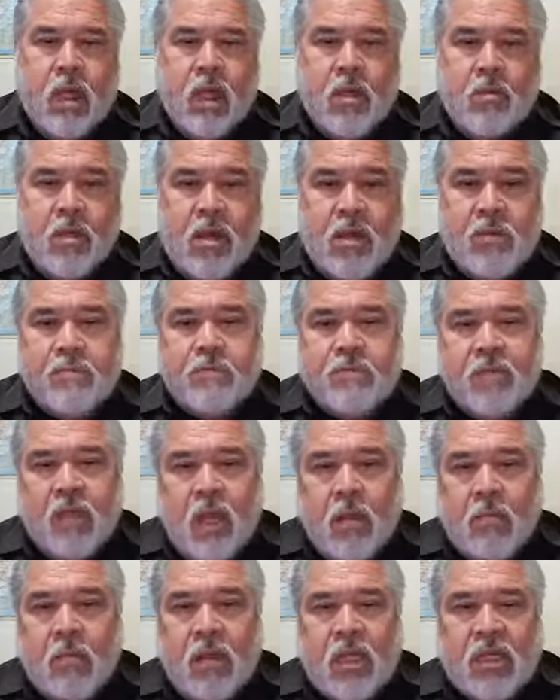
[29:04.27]
Amen.
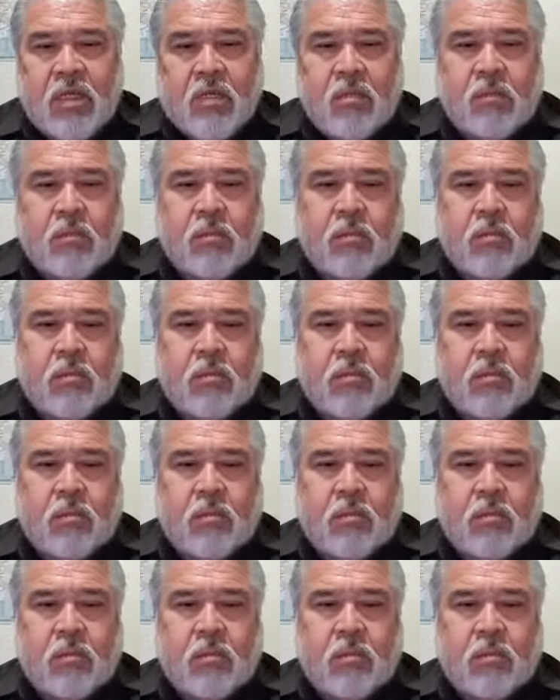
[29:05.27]
God bless you.